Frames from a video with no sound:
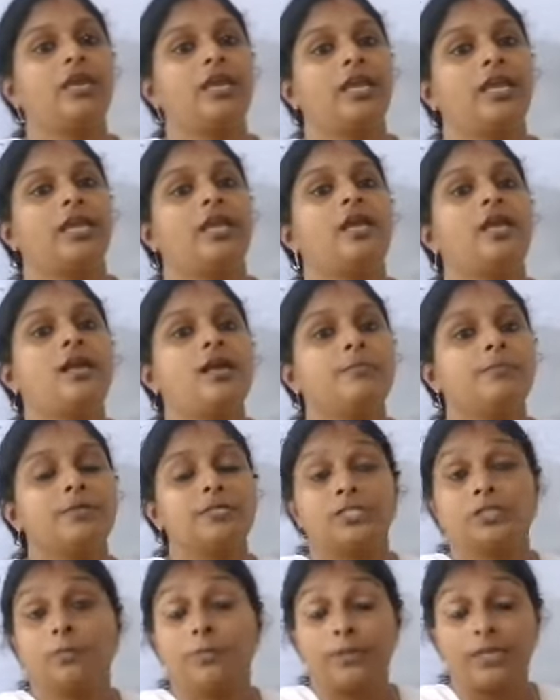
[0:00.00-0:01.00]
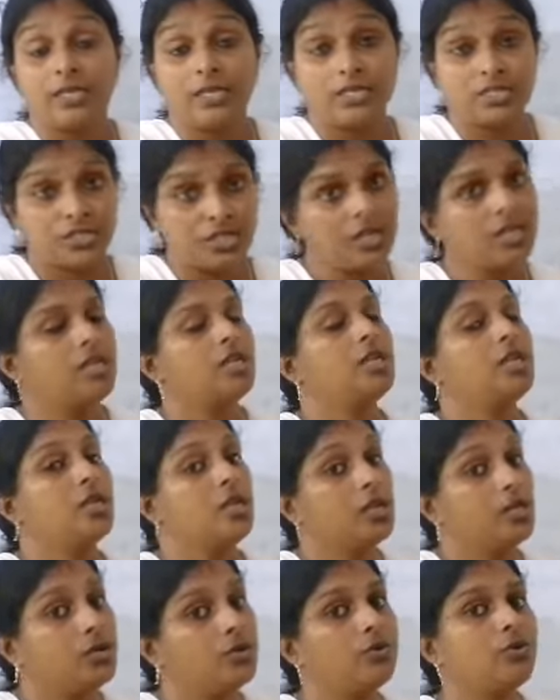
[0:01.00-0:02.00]
Okay, precipitation
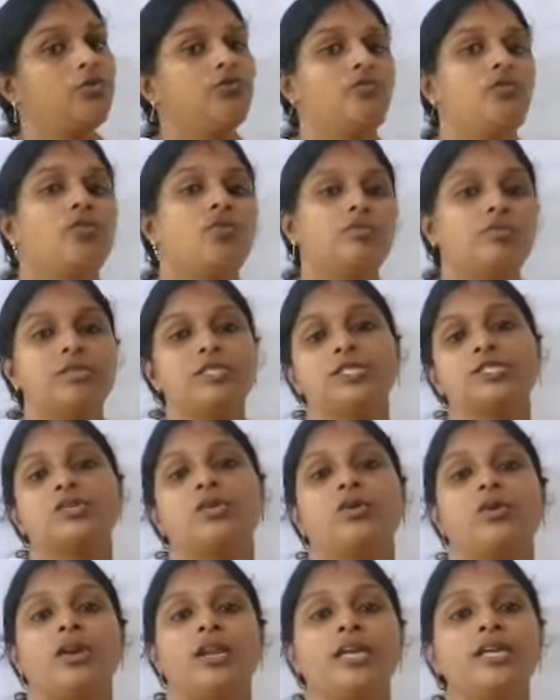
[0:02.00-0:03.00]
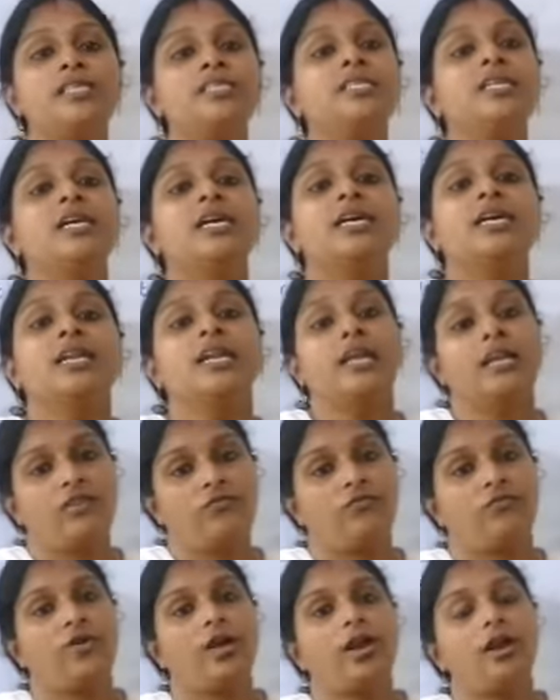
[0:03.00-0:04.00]
in liquid form is known as
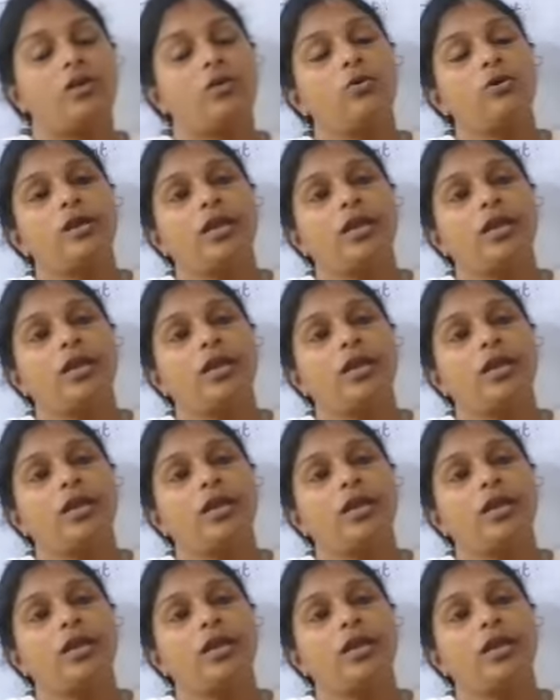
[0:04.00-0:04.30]
rainfall.